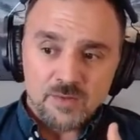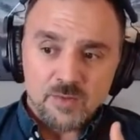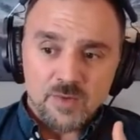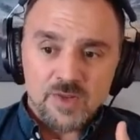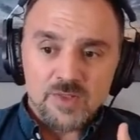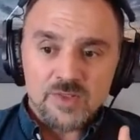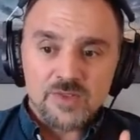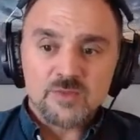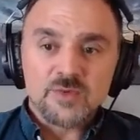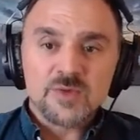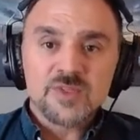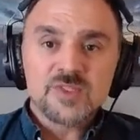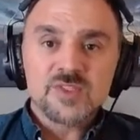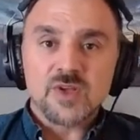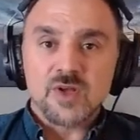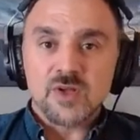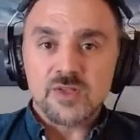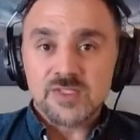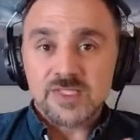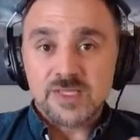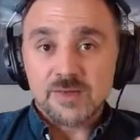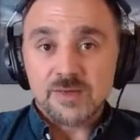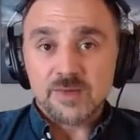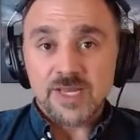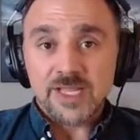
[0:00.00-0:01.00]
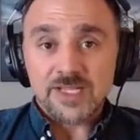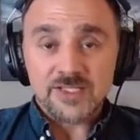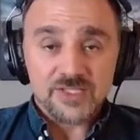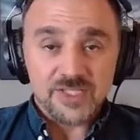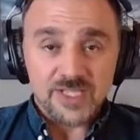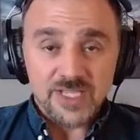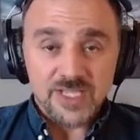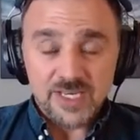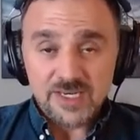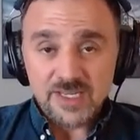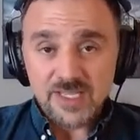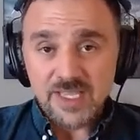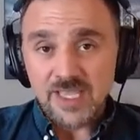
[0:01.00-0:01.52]
what are the results that will
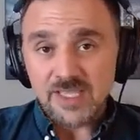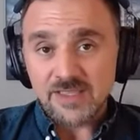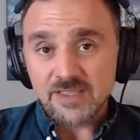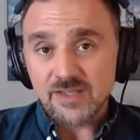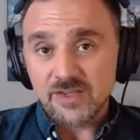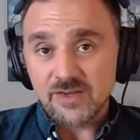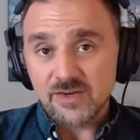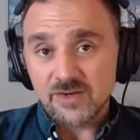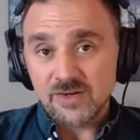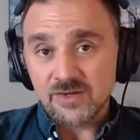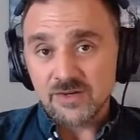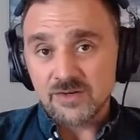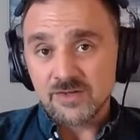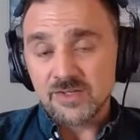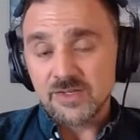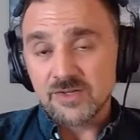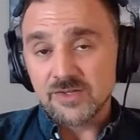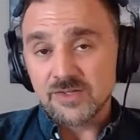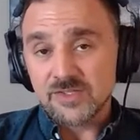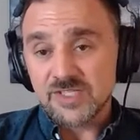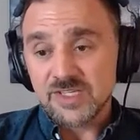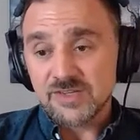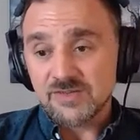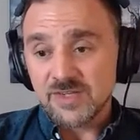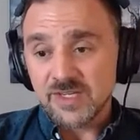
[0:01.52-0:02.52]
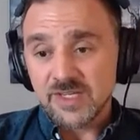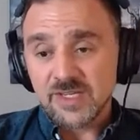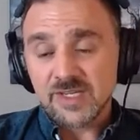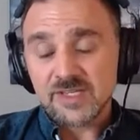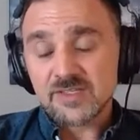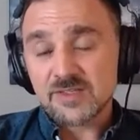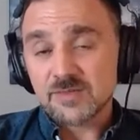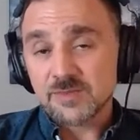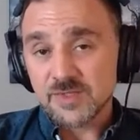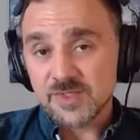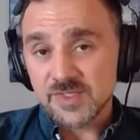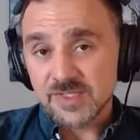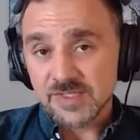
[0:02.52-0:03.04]
actually indicate that you're achieving
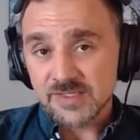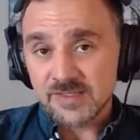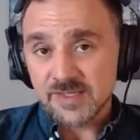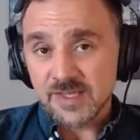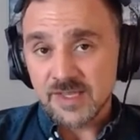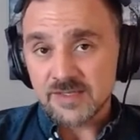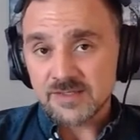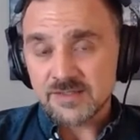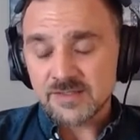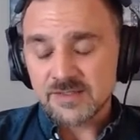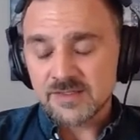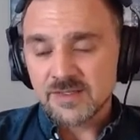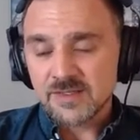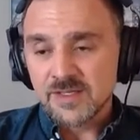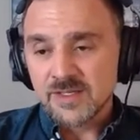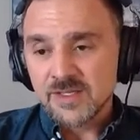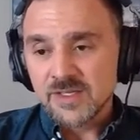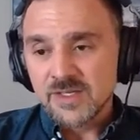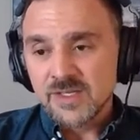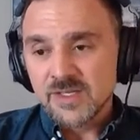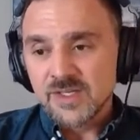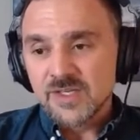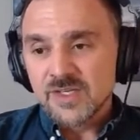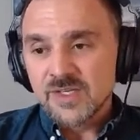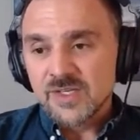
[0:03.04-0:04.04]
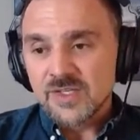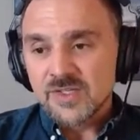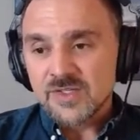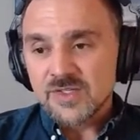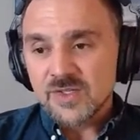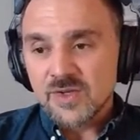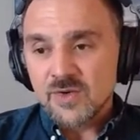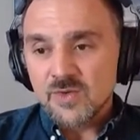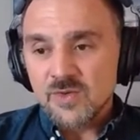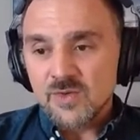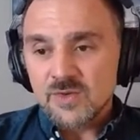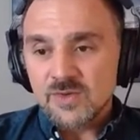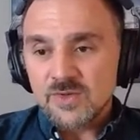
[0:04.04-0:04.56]
customer success?
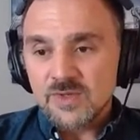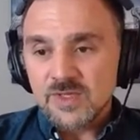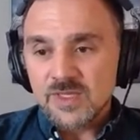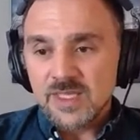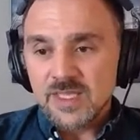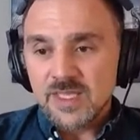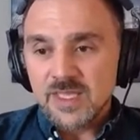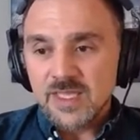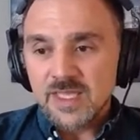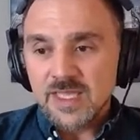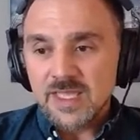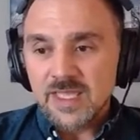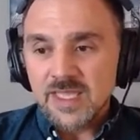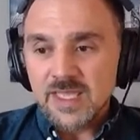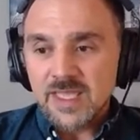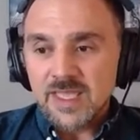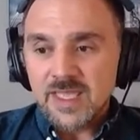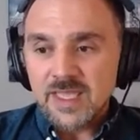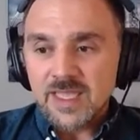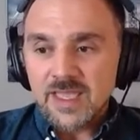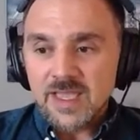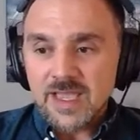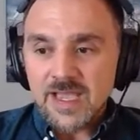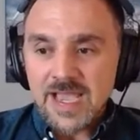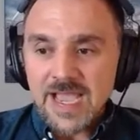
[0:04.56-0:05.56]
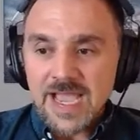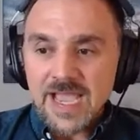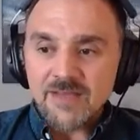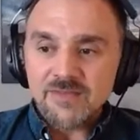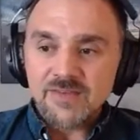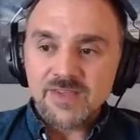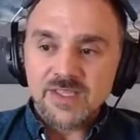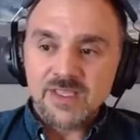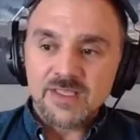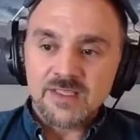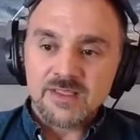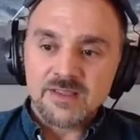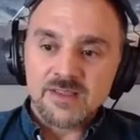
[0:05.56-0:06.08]
So
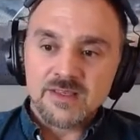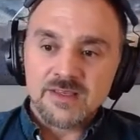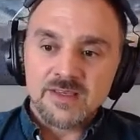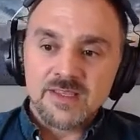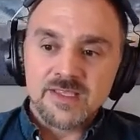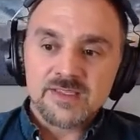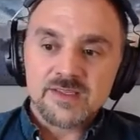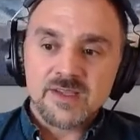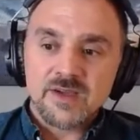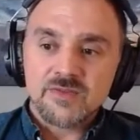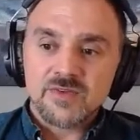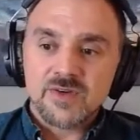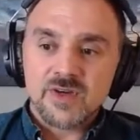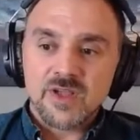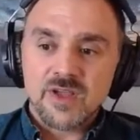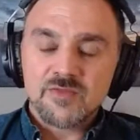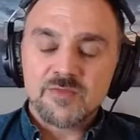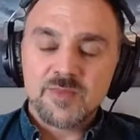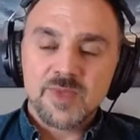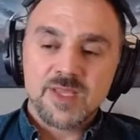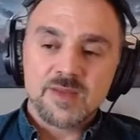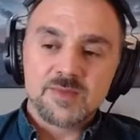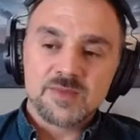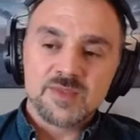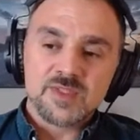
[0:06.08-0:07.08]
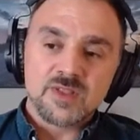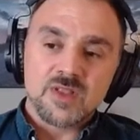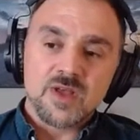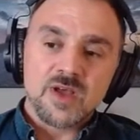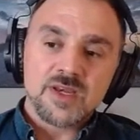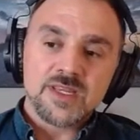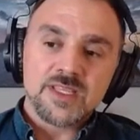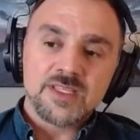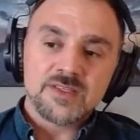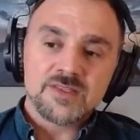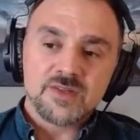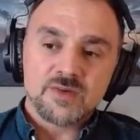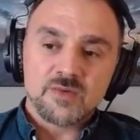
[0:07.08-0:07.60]
having this covered off becomes a
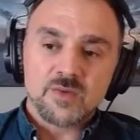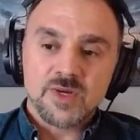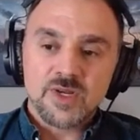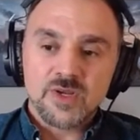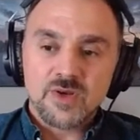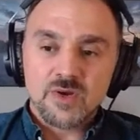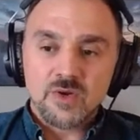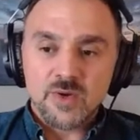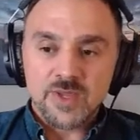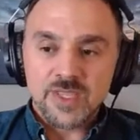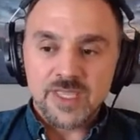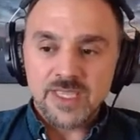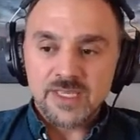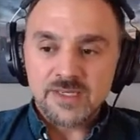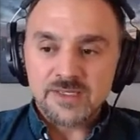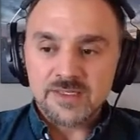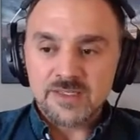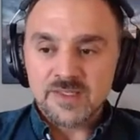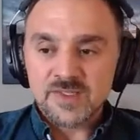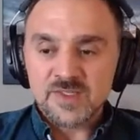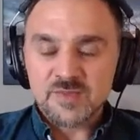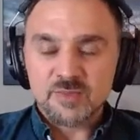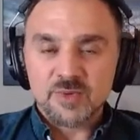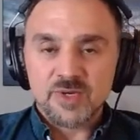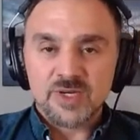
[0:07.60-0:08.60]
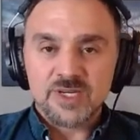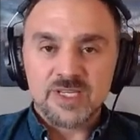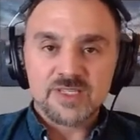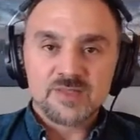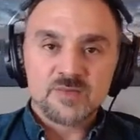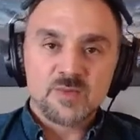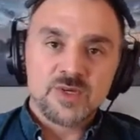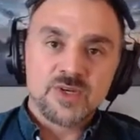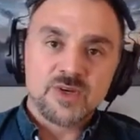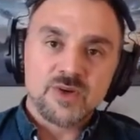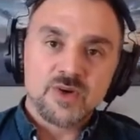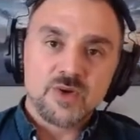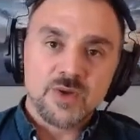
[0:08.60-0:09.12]
lot easier when you're going into the sprint,
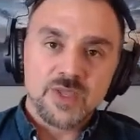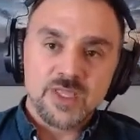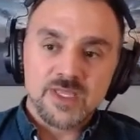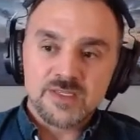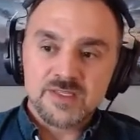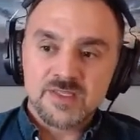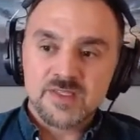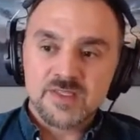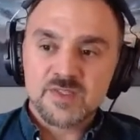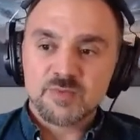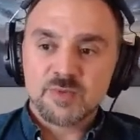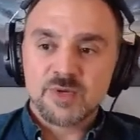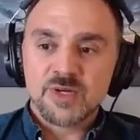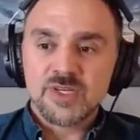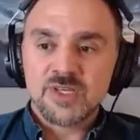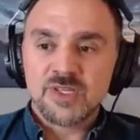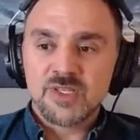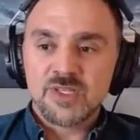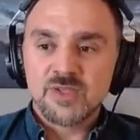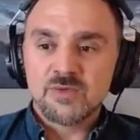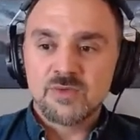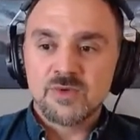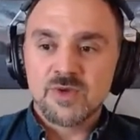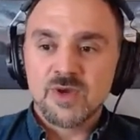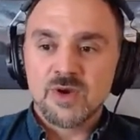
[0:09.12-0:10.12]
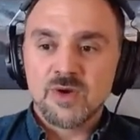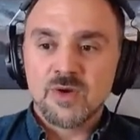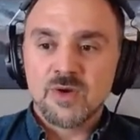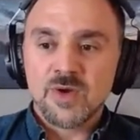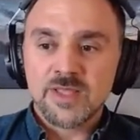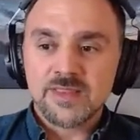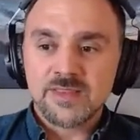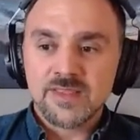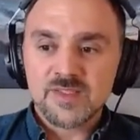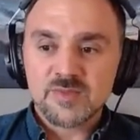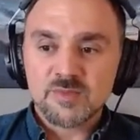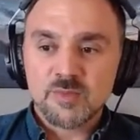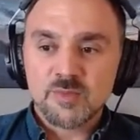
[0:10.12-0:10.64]
because when you're going into the sprint,
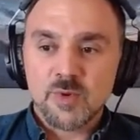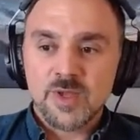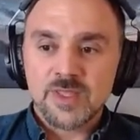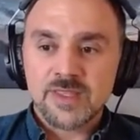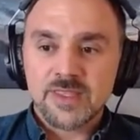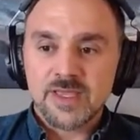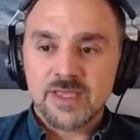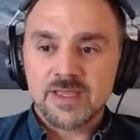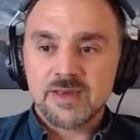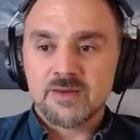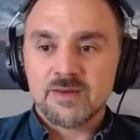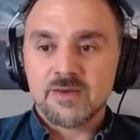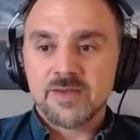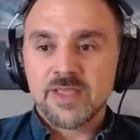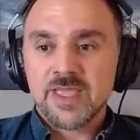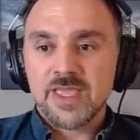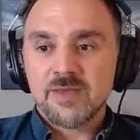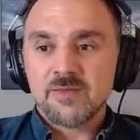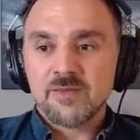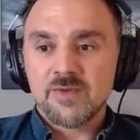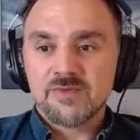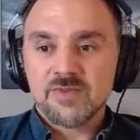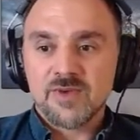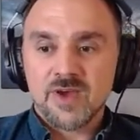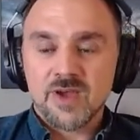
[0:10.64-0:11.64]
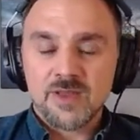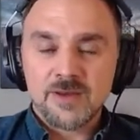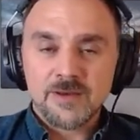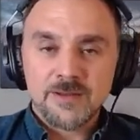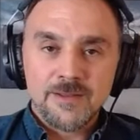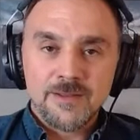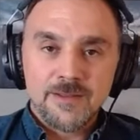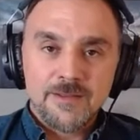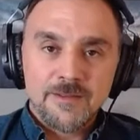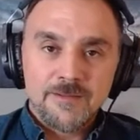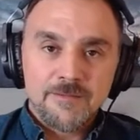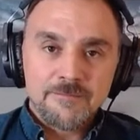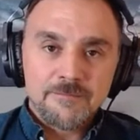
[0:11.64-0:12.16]
at this point that, okay, we've
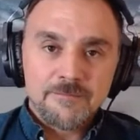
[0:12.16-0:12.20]
got